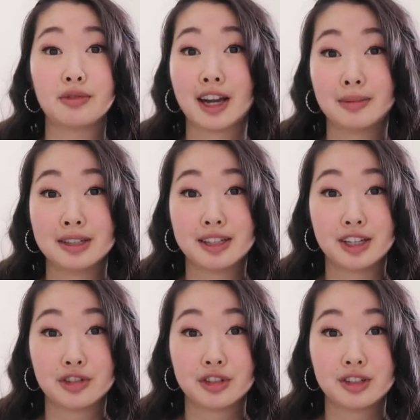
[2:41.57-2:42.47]

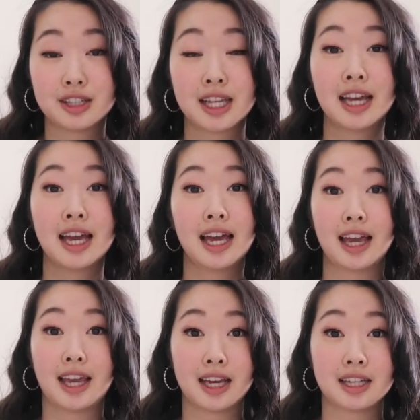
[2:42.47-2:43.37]
recommendations,
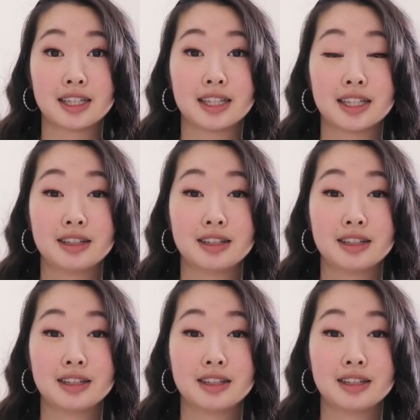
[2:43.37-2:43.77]
and